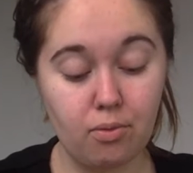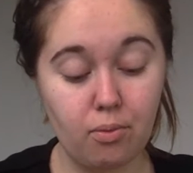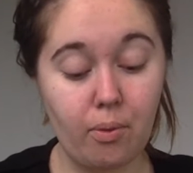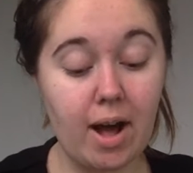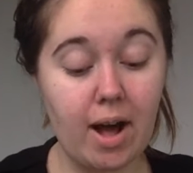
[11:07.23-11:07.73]

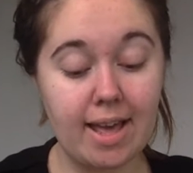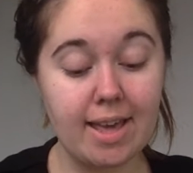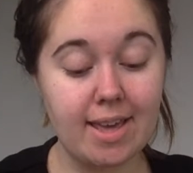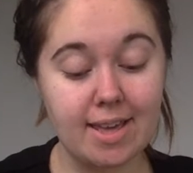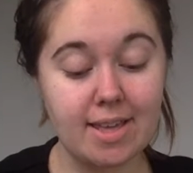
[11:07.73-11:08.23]
y
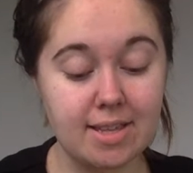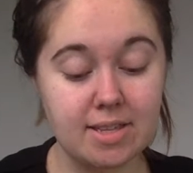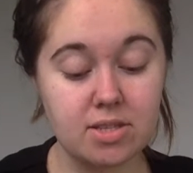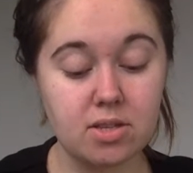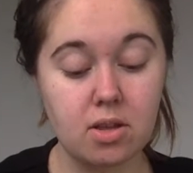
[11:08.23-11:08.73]

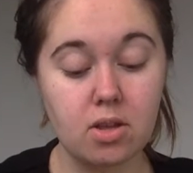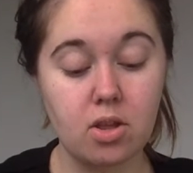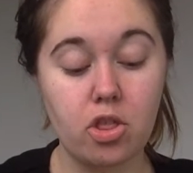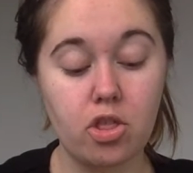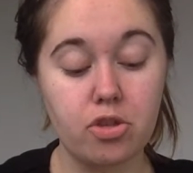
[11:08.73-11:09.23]
is
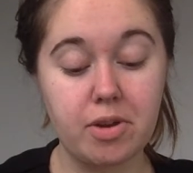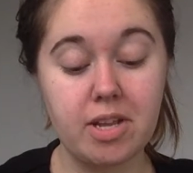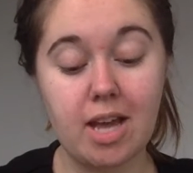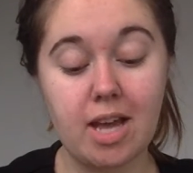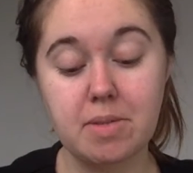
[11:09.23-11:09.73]
3
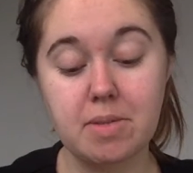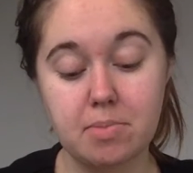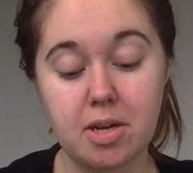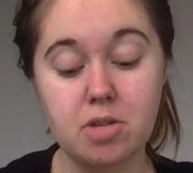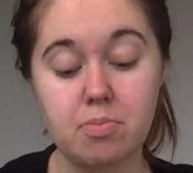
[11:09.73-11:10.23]
times as
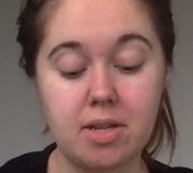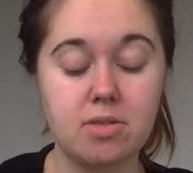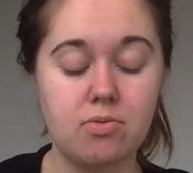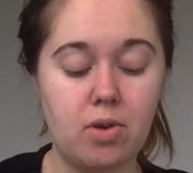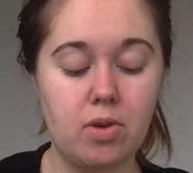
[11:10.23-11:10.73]
much plus
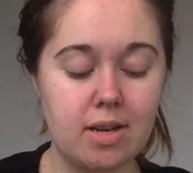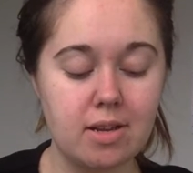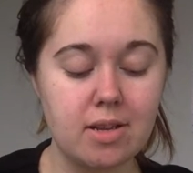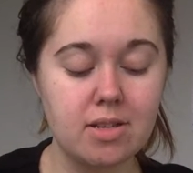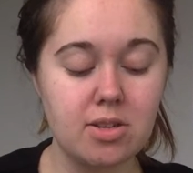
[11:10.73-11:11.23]
1.
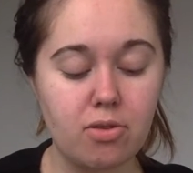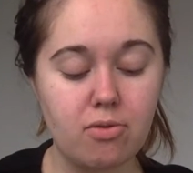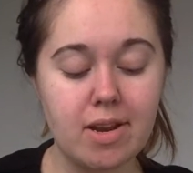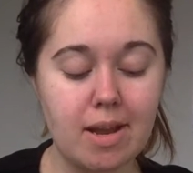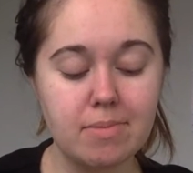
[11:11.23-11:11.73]
So
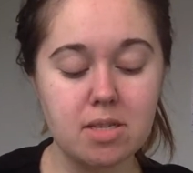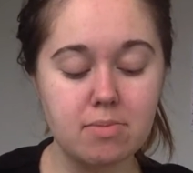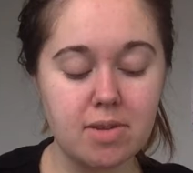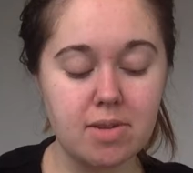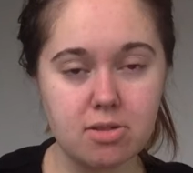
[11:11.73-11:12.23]
3 times as
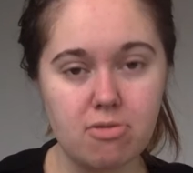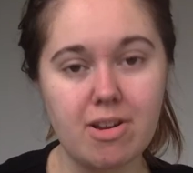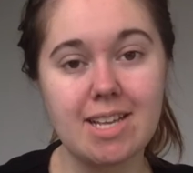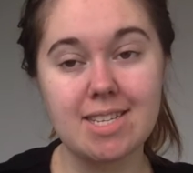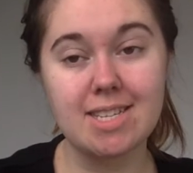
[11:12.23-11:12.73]
much as 3
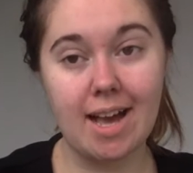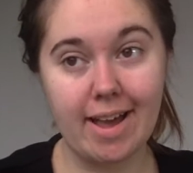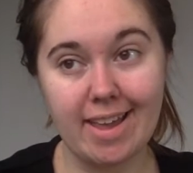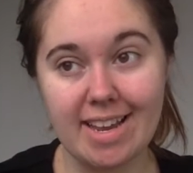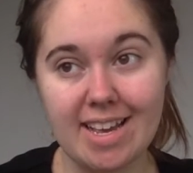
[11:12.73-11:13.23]
is 9,
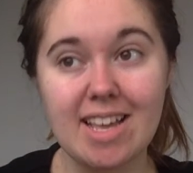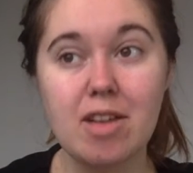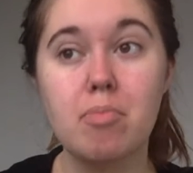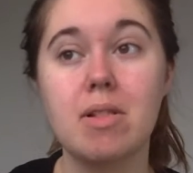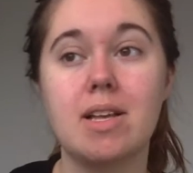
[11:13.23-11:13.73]

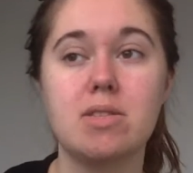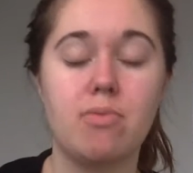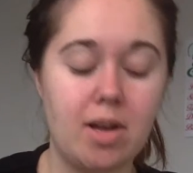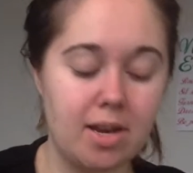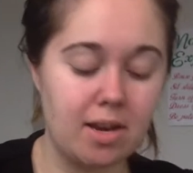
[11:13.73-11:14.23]
plus
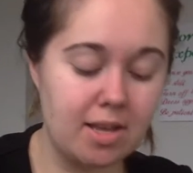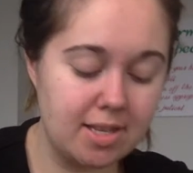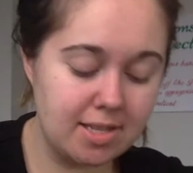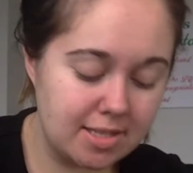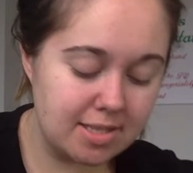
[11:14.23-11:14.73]
1
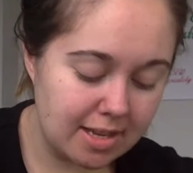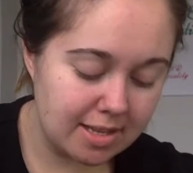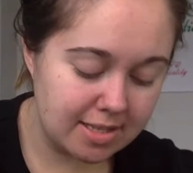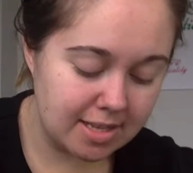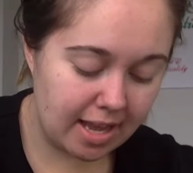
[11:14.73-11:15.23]
is
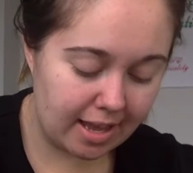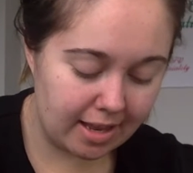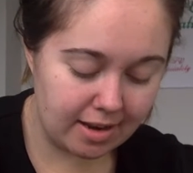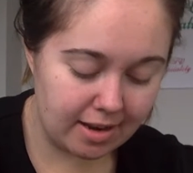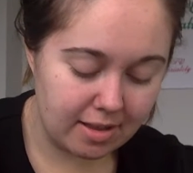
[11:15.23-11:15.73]
10.